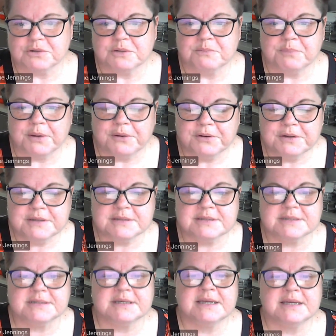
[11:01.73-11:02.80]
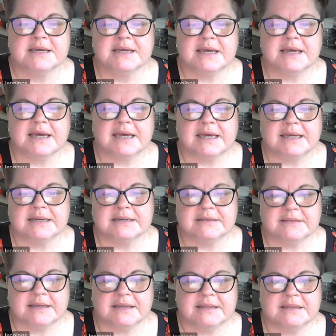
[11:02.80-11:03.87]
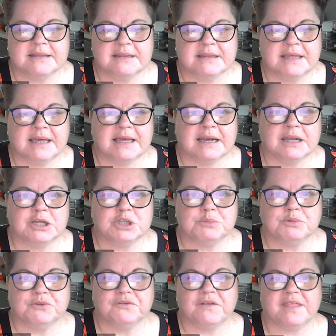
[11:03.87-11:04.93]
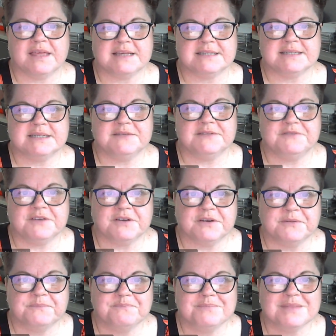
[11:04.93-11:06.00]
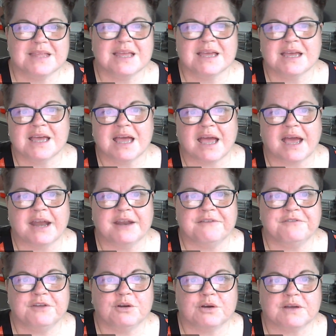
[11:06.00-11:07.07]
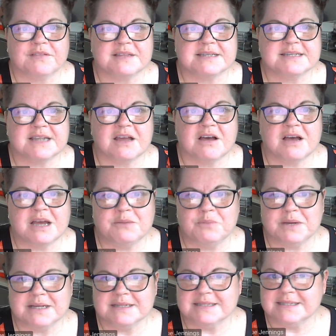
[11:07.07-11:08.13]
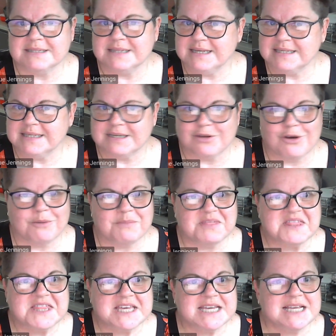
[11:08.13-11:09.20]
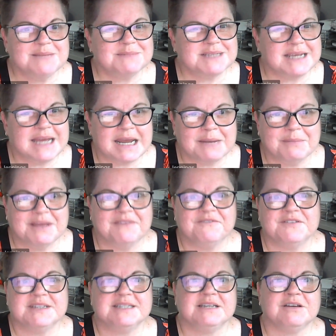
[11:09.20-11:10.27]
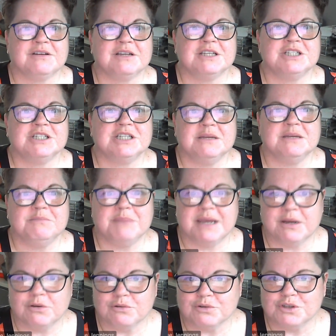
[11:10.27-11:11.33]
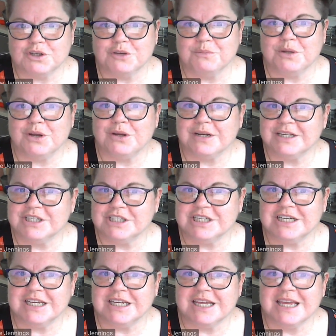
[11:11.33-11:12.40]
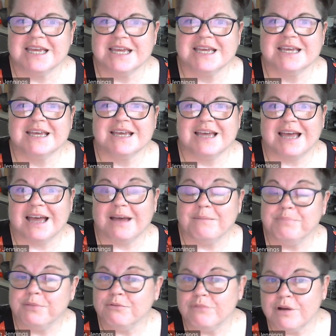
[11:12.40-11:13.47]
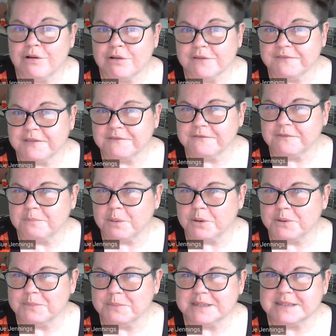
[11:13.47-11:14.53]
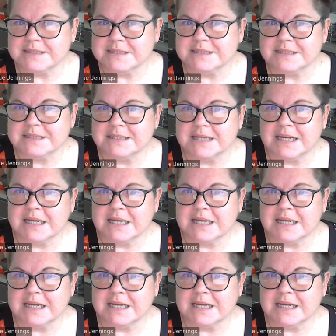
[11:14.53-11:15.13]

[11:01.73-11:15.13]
components, and then they're eligible for their certificate. And if you look at the slide, we can see common themes: anatomy and physiology, medical terminology, the role of the phlebotomist,